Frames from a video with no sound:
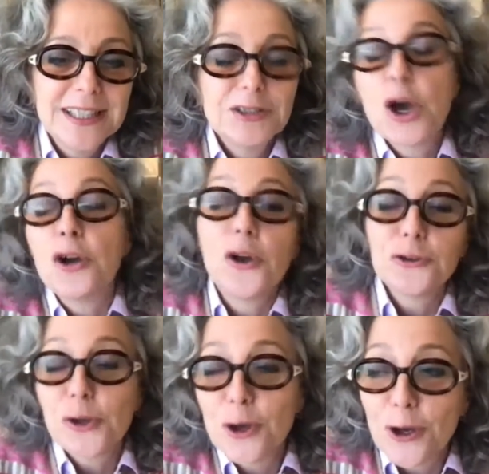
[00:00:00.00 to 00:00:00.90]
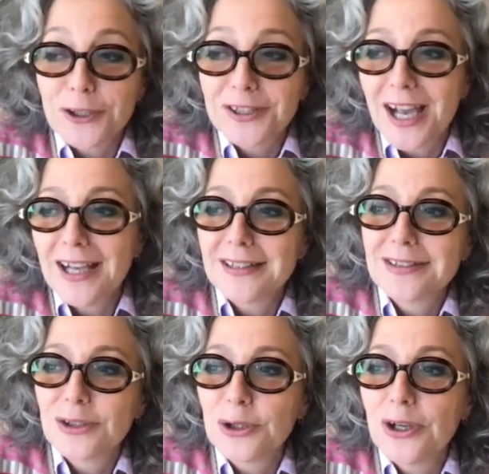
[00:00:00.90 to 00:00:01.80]
No, not a lot. I
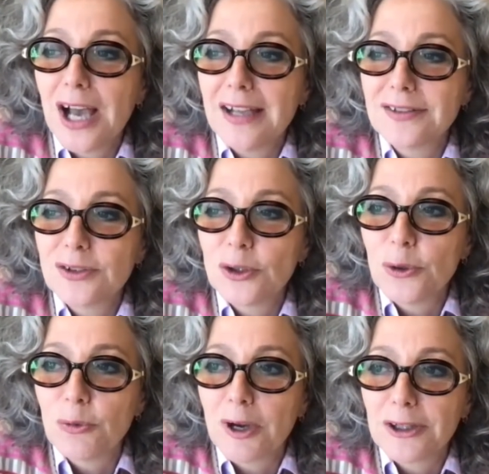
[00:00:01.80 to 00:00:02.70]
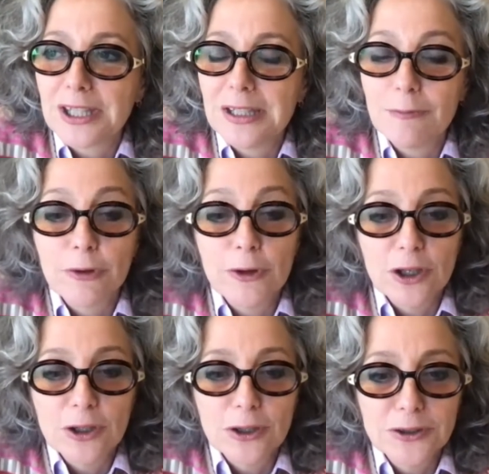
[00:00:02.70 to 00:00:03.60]
saw you, I saw you work in
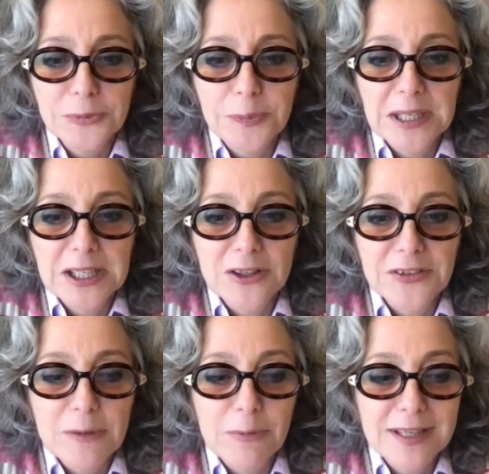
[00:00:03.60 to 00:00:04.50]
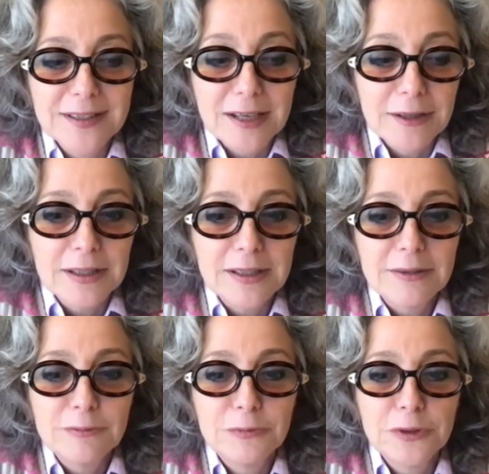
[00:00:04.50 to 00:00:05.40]
Florence because I went oh. there ah.
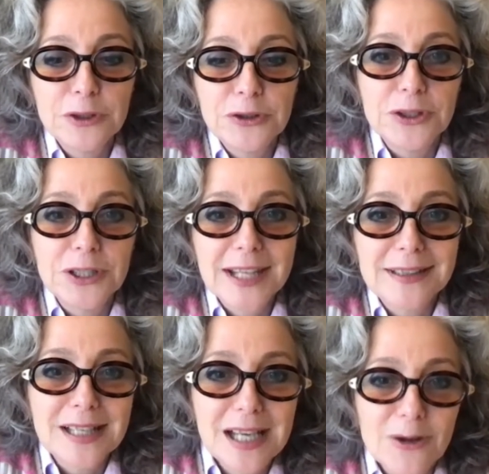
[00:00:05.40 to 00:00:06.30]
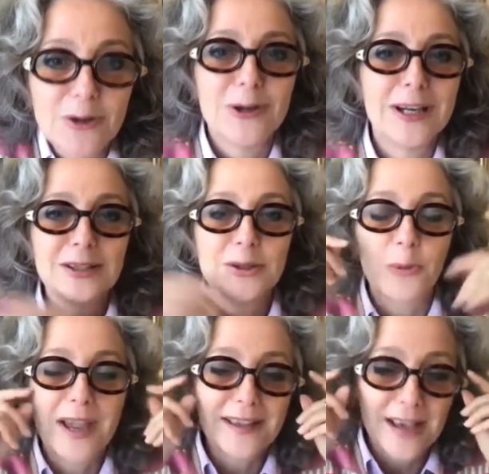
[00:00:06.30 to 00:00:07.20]
for Donatello, and you
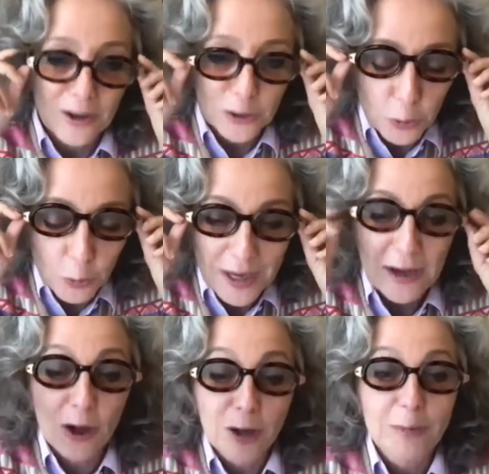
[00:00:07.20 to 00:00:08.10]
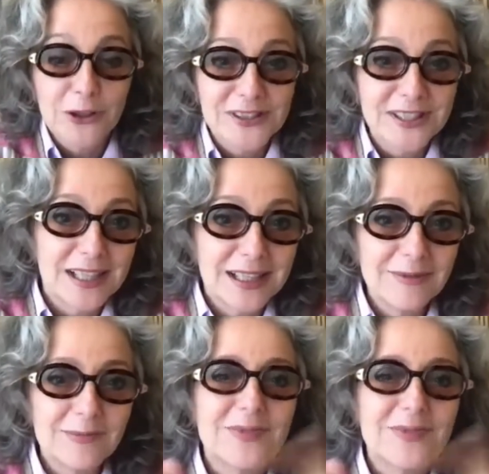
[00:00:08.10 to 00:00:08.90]
were you were almost there.